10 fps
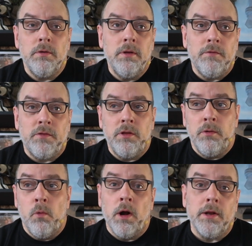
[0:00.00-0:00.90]
If
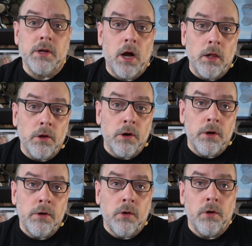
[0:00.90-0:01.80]
you want it
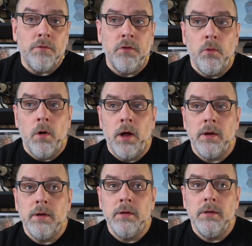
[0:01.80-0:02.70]
colored, or if you want,